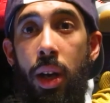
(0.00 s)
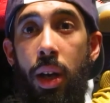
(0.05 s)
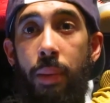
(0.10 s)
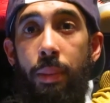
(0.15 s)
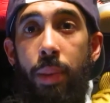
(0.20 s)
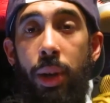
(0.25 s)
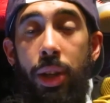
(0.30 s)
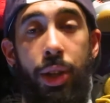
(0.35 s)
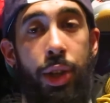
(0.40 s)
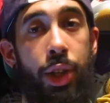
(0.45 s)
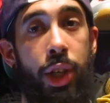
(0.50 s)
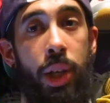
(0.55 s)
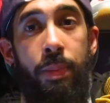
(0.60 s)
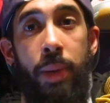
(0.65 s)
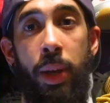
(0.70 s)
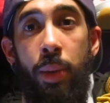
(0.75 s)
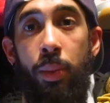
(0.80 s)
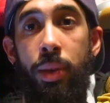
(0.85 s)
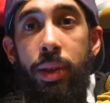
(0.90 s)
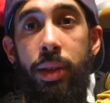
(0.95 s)
But the
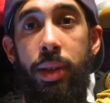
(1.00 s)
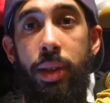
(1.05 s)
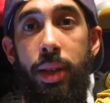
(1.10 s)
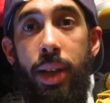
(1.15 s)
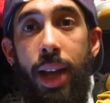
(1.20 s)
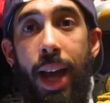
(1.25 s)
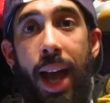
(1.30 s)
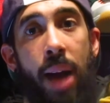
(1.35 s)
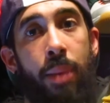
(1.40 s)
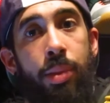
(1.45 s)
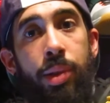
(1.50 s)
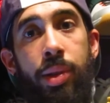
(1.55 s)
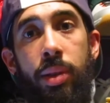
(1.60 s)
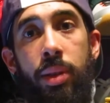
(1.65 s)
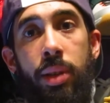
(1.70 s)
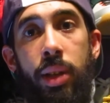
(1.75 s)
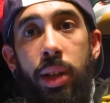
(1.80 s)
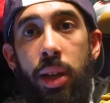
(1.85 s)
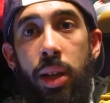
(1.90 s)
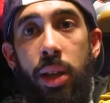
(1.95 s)
shipping was
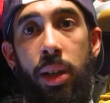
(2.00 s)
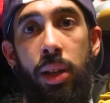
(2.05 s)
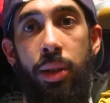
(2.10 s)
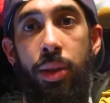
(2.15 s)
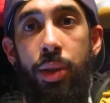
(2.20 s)
absolutely killer.